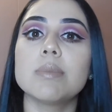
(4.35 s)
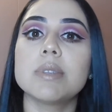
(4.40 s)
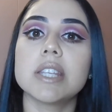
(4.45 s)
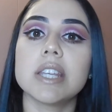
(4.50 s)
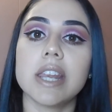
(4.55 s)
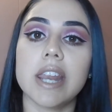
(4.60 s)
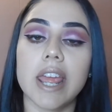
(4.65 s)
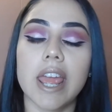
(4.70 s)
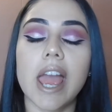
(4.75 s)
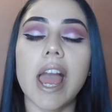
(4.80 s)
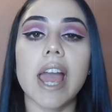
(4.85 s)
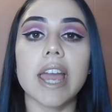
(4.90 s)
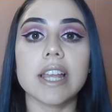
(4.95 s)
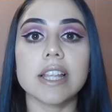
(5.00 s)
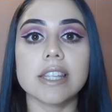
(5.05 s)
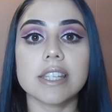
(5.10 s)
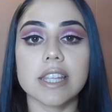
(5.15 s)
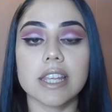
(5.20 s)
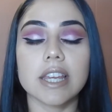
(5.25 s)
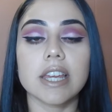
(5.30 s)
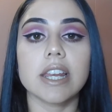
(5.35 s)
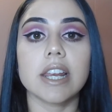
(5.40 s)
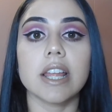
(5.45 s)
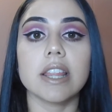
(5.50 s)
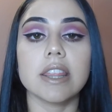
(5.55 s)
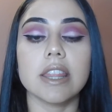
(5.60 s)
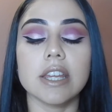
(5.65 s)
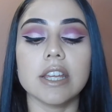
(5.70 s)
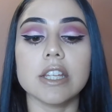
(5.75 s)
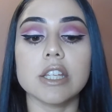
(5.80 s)
Today I
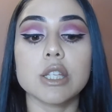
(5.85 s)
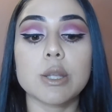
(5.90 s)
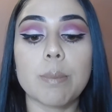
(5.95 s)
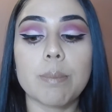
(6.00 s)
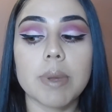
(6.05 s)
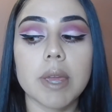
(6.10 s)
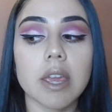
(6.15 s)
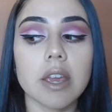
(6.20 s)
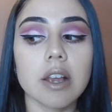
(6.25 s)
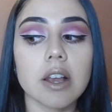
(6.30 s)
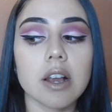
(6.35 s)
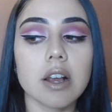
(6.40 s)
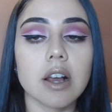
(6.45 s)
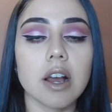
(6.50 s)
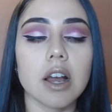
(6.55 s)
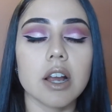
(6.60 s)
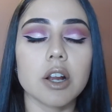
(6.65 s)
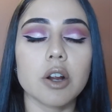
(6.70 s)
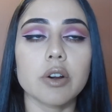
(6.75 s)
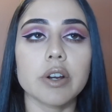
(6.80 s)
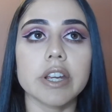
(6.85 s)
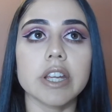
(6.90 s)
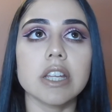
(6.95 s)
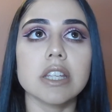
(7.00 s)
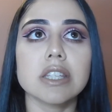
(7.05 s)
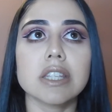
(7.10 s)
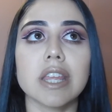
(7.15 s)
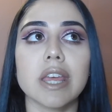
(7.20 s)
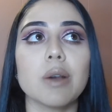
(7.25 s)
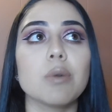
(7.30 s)
did this pink cut
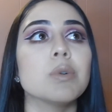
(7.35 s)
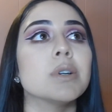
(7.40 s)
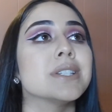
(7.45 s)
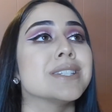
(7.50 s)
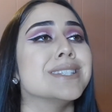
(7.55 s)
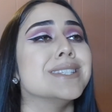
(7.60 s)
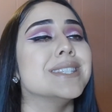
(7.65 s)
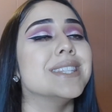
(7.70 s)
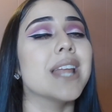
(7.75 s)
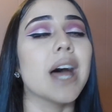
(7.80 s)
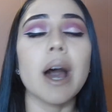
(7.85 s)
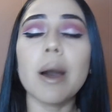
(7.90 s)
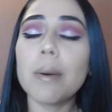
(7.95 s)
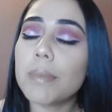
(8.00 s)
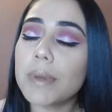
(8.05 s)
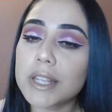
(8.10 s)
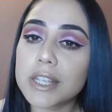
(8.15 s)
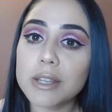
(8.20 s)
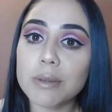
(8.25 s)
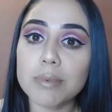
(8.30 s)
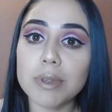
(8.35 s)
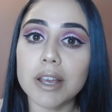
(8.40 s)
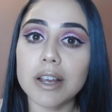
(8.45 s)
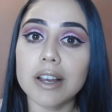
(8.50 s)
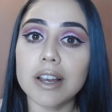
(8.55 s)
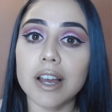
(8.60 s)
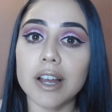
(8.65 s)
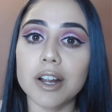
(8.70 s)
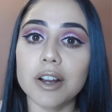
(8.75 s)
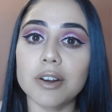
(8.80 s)
crease. It was not meant to be a
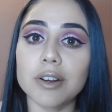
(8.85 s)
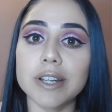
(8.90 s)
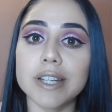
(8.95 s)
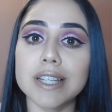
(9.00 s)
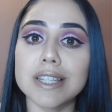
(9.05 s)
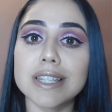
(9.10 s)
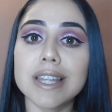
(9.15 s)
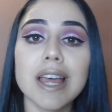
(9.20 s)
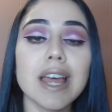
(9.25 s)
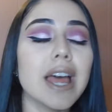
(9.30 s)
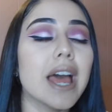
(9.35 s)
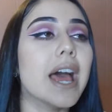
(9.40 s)
cut crease.